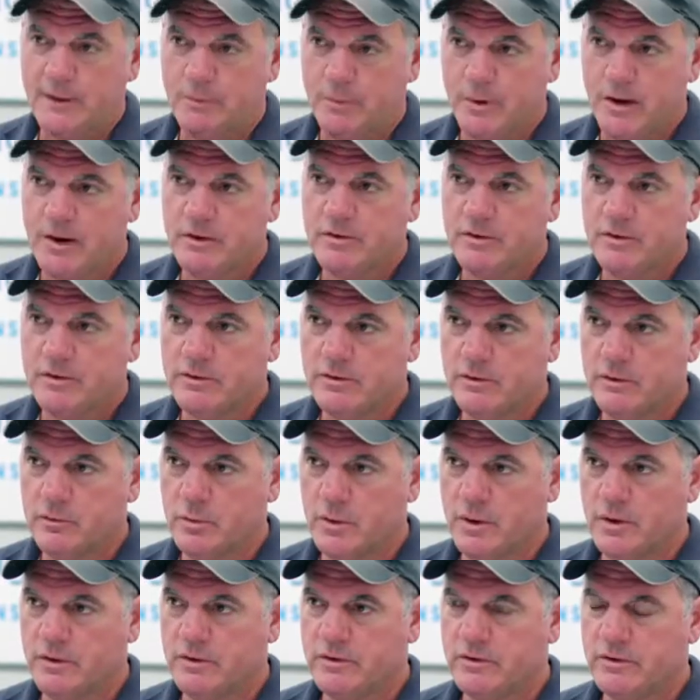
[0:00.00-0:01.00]
basis,
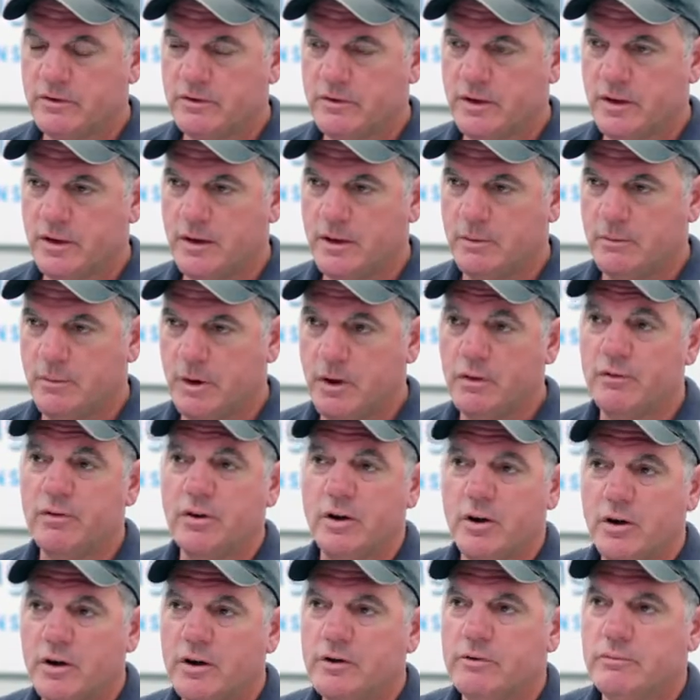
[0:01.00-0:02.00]
as well as
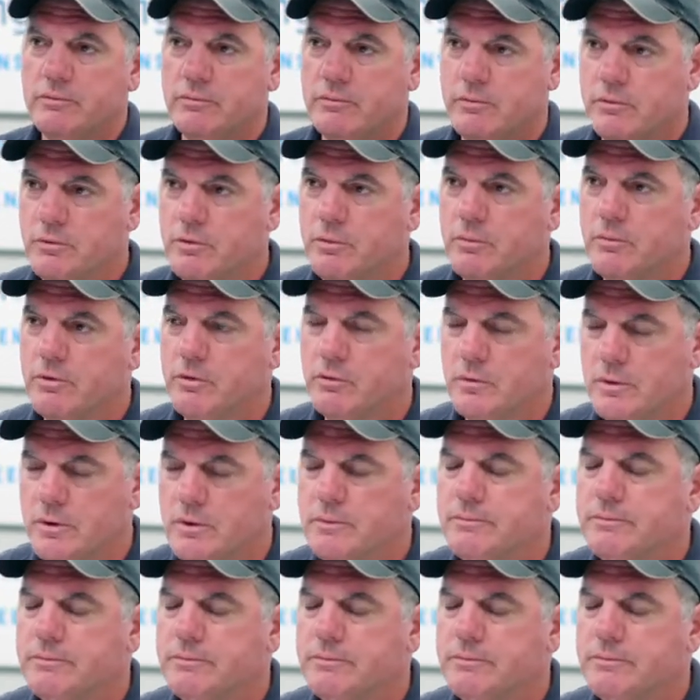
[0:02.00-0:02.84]
overnight trips as well.